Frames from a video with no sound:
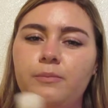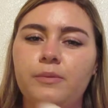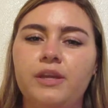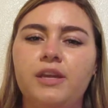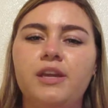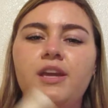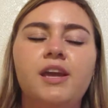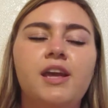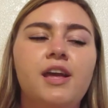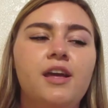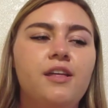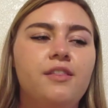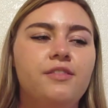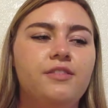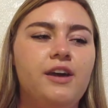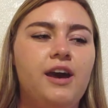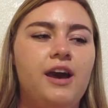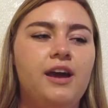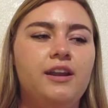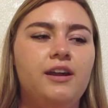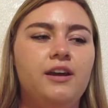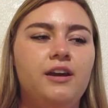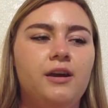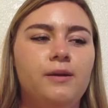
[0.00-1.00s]
me
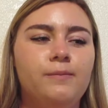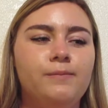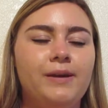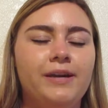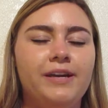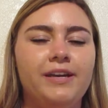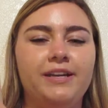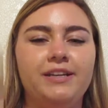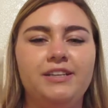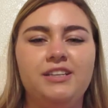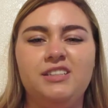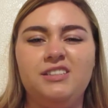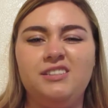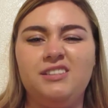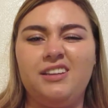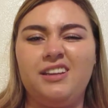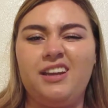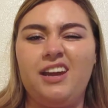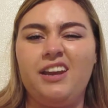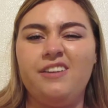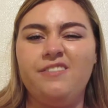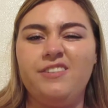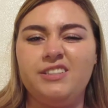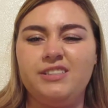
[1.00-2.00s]
that it
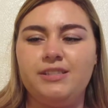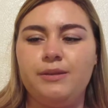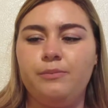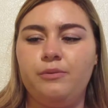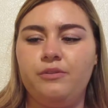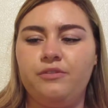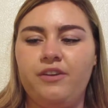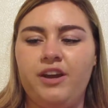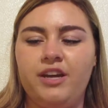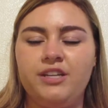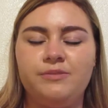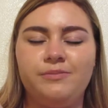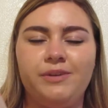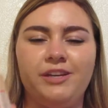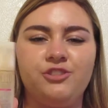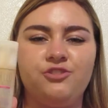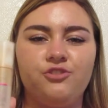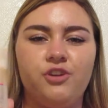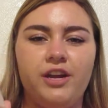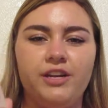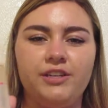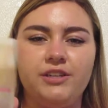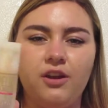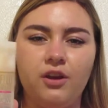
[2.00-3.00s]
kind of exemplifies my
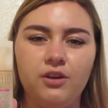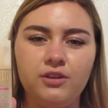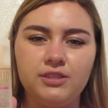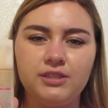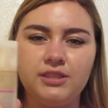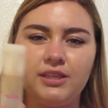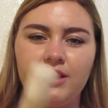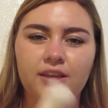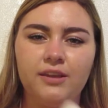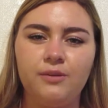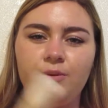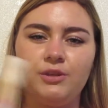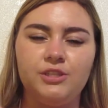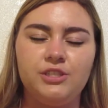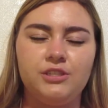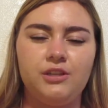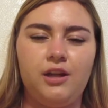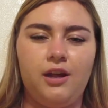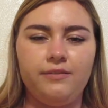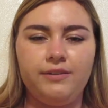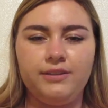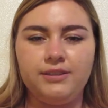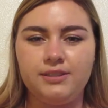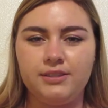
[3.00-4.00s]
dry doll skin, which is
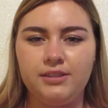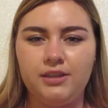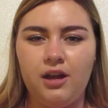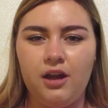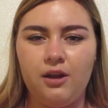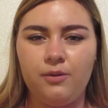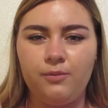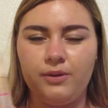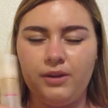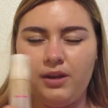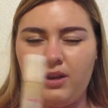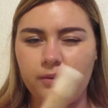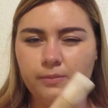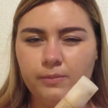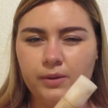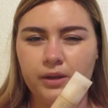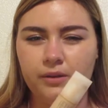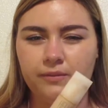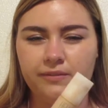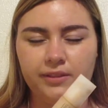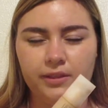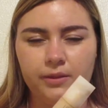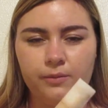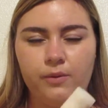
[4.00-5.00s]
obviously not what
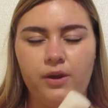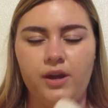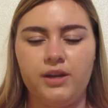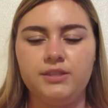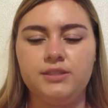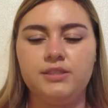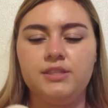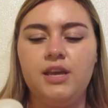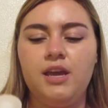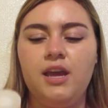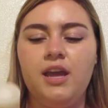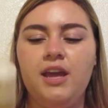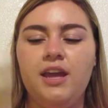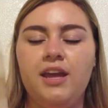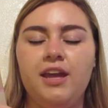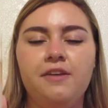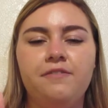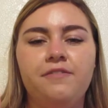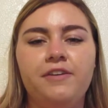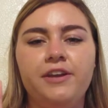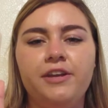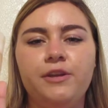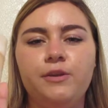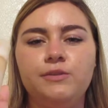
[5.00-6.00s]
anybody really wants.
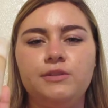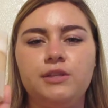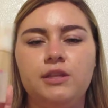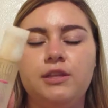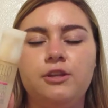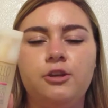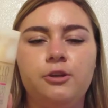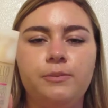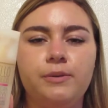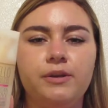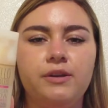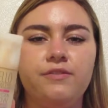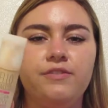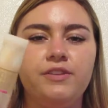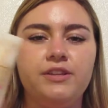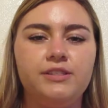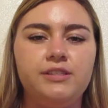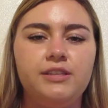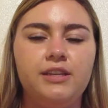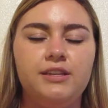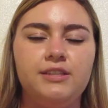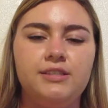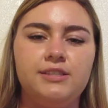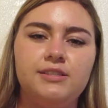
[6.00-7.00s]
If I use a little bit of this,
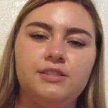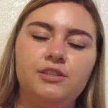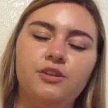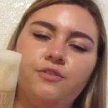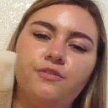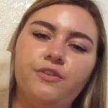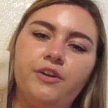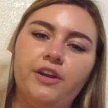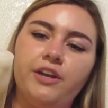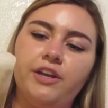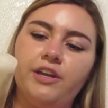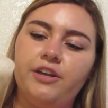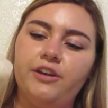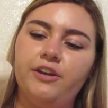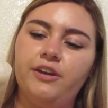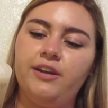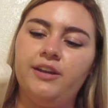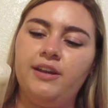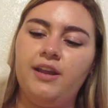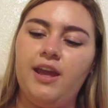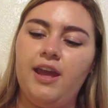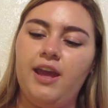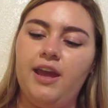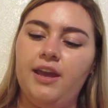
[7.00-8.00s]
it is still very
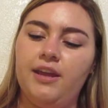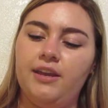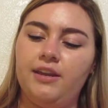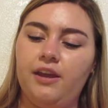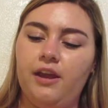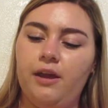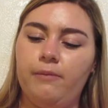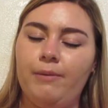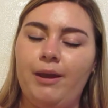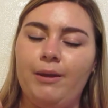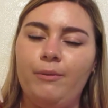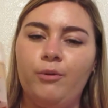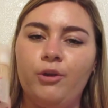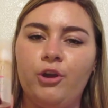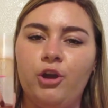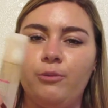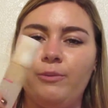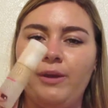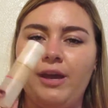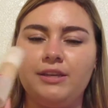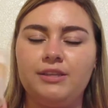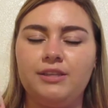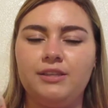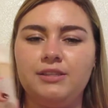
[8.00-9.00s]
good, and I will go
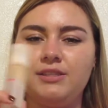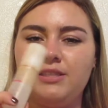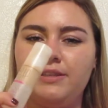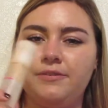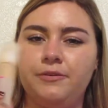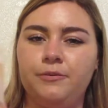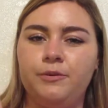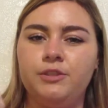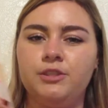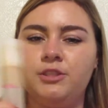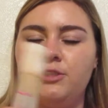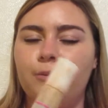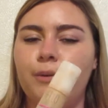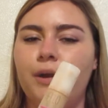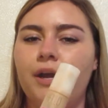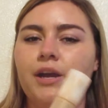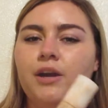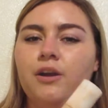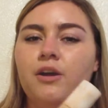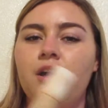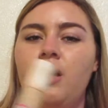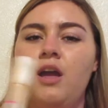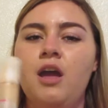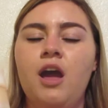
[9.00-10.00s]
back to this every once in a
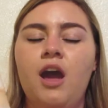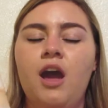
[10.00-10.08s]
while.